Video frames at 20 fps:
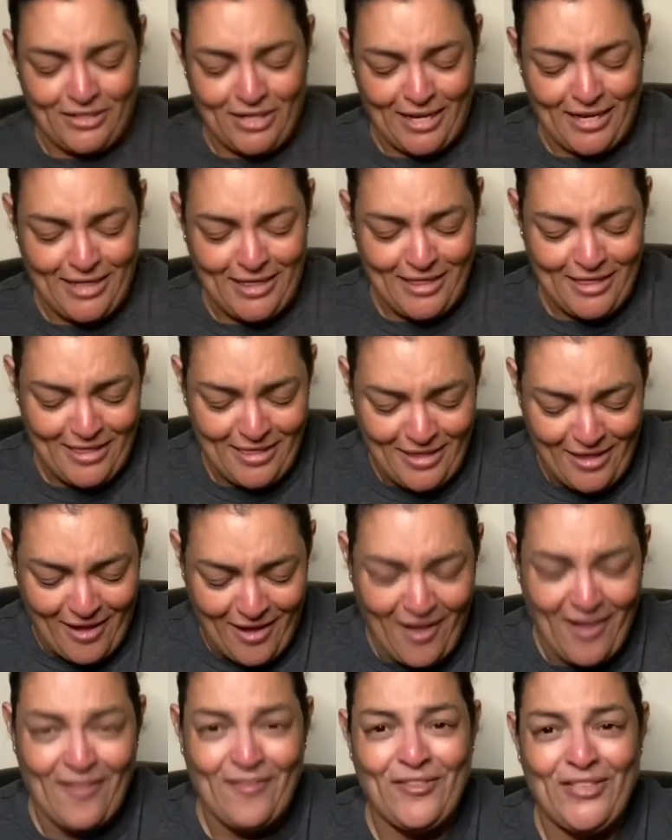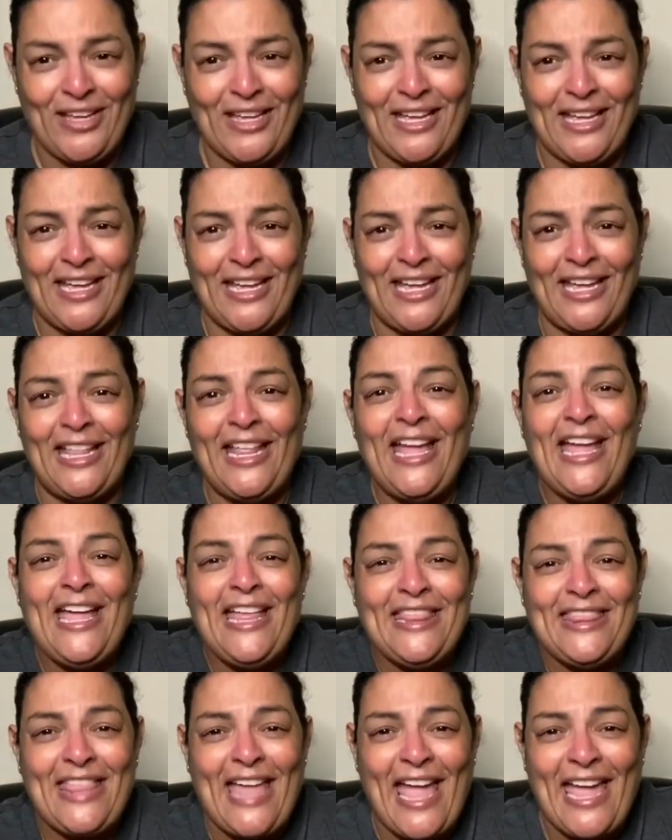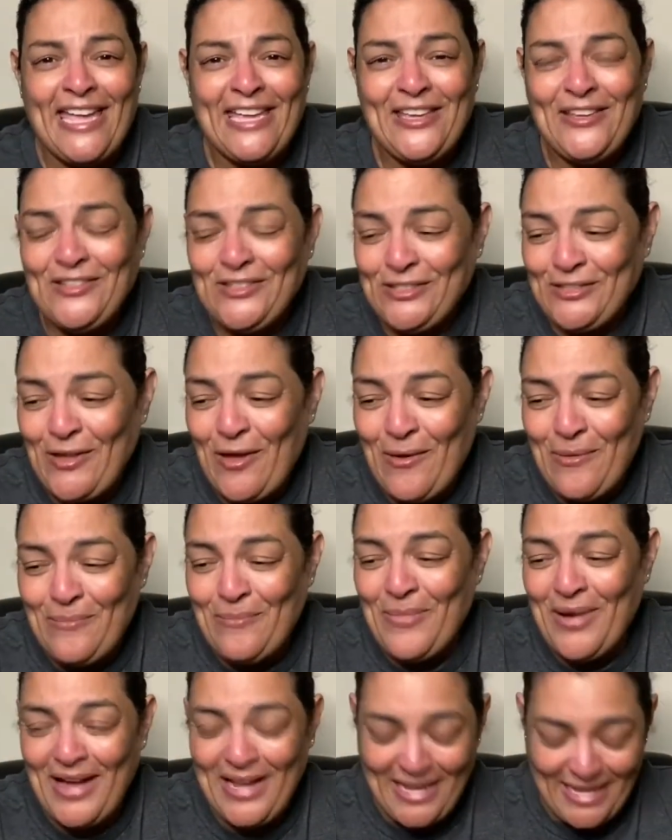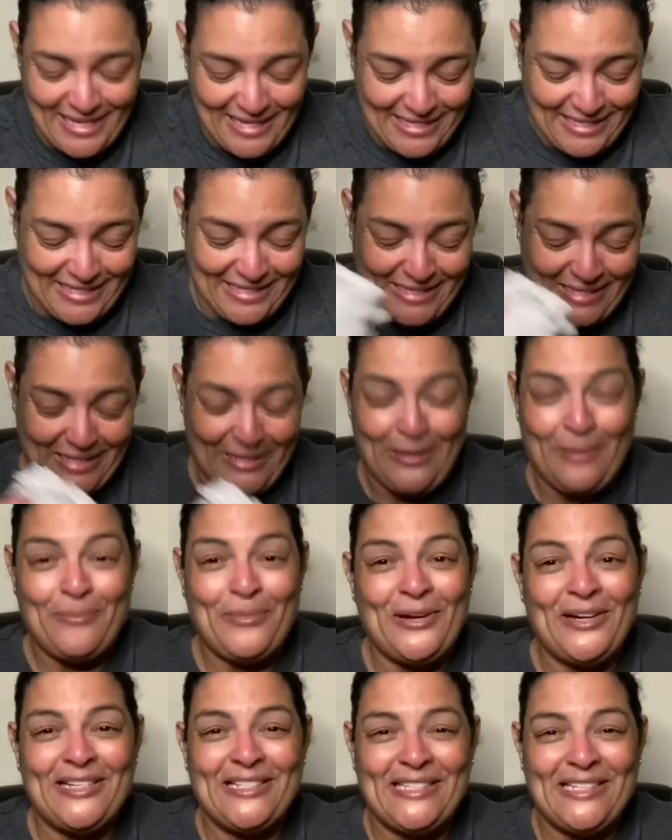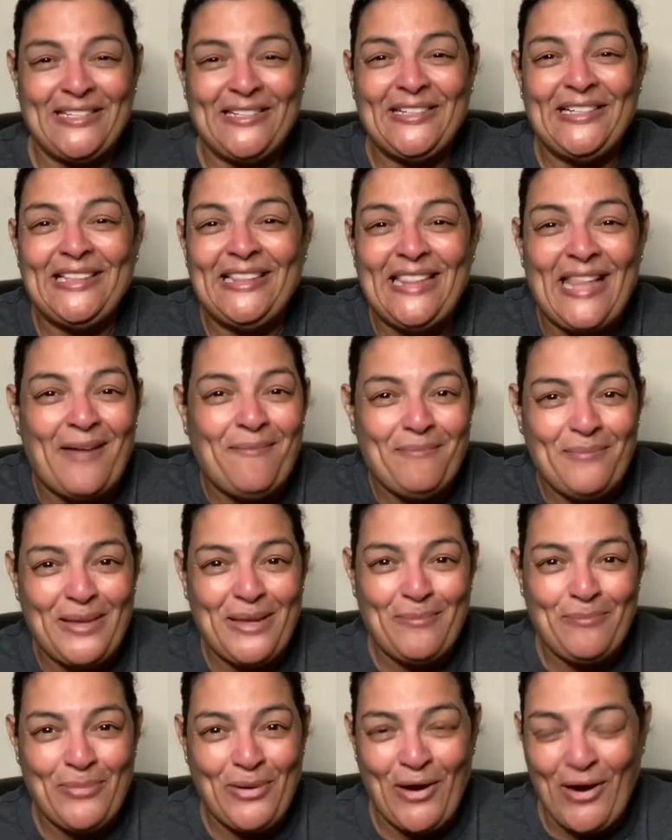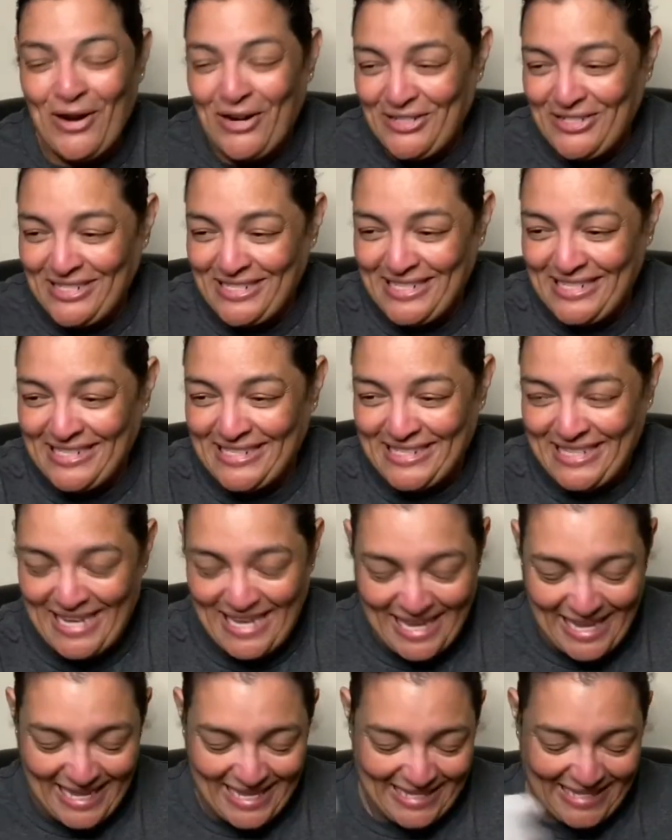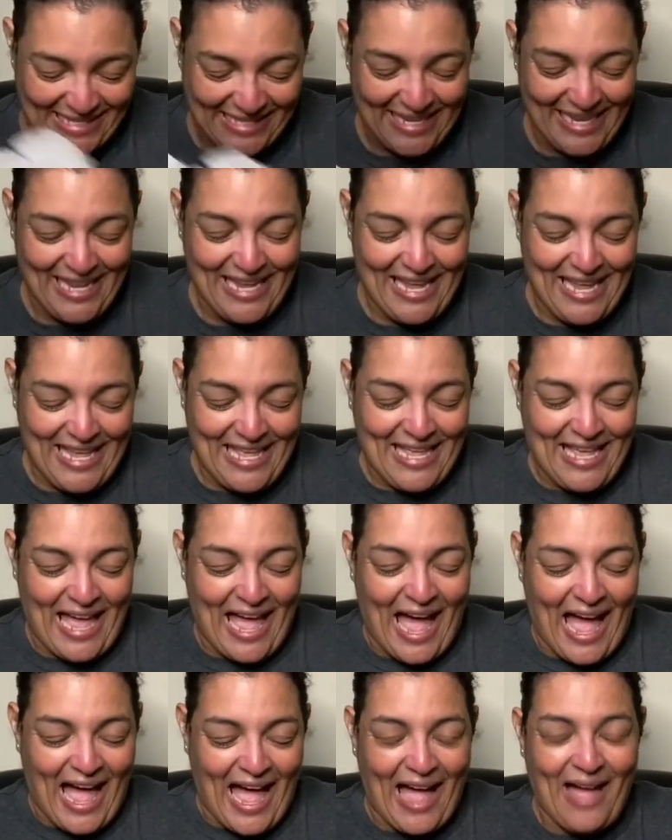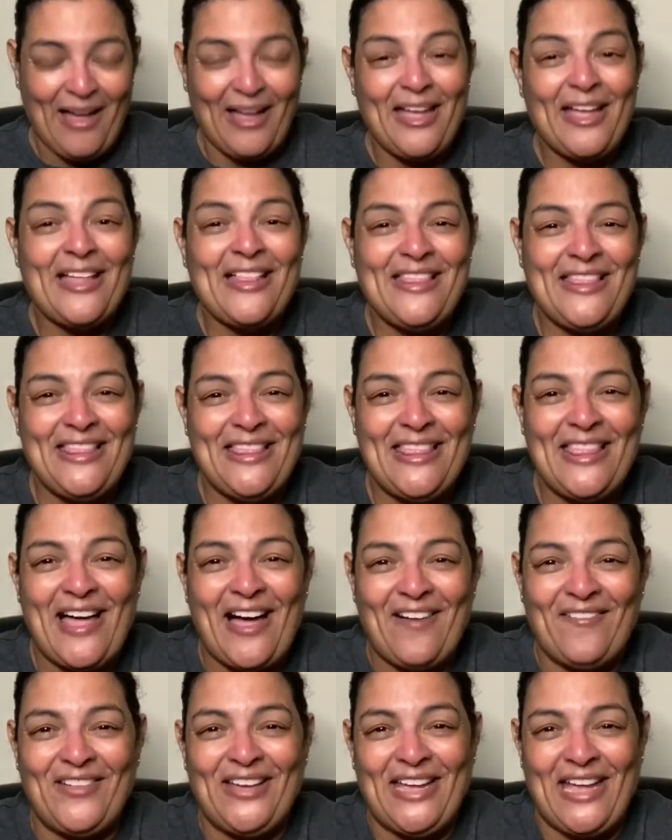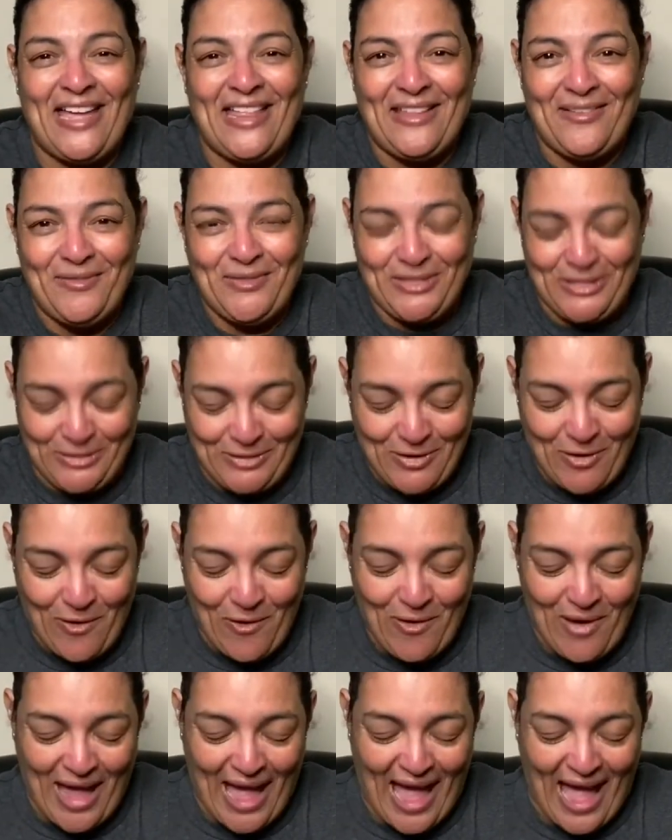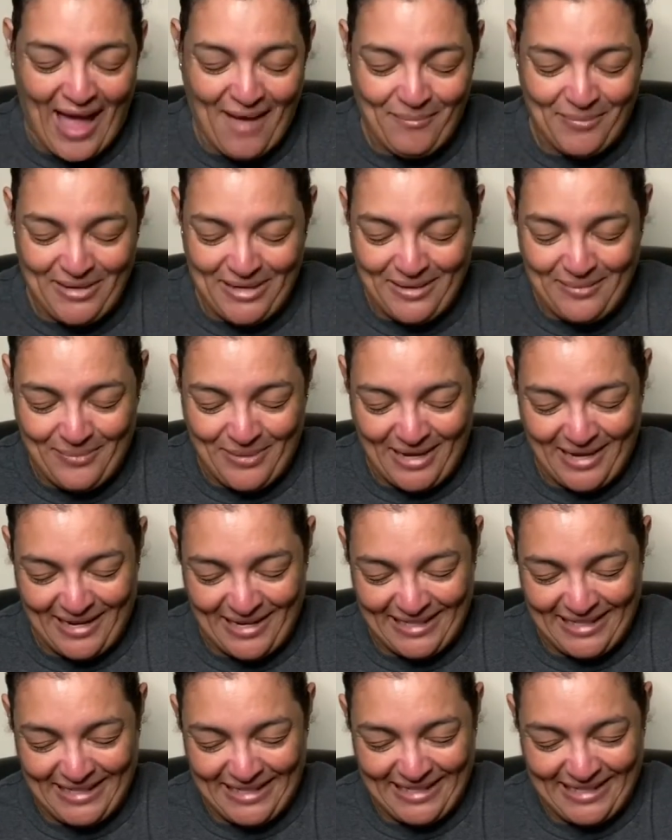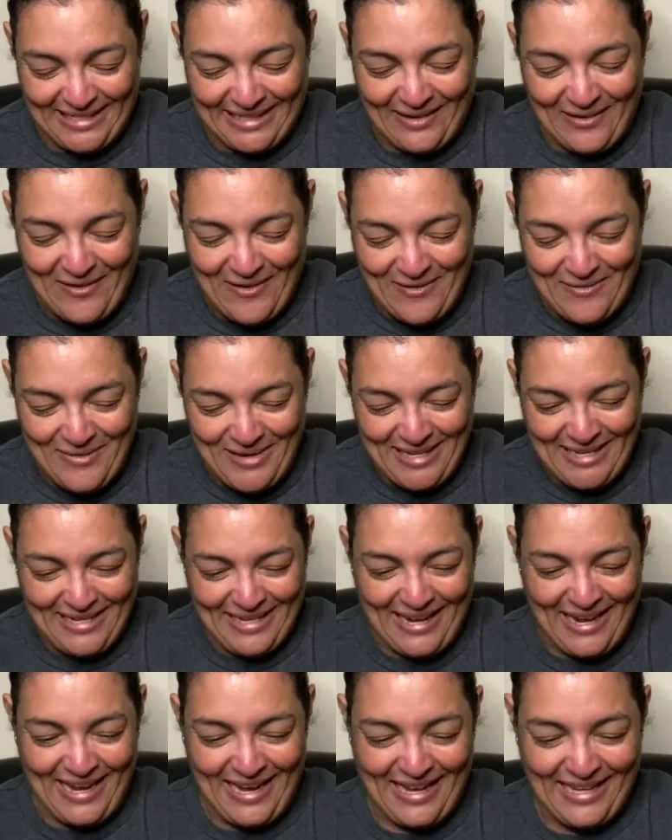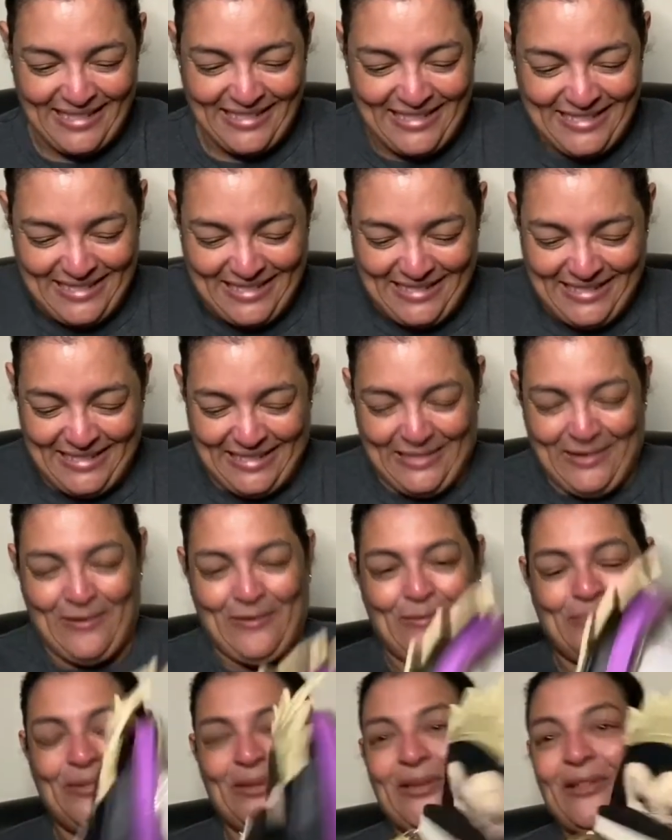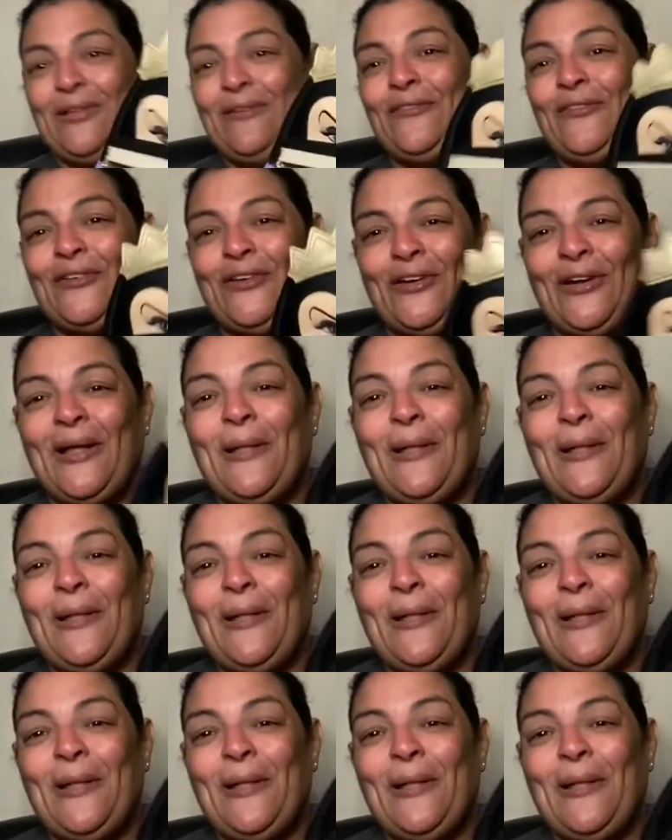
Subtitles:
love it. Thank you so much to the person who let me purchase it. I love it and I'm so happy about it. Oh my gosh, she's so beautiful.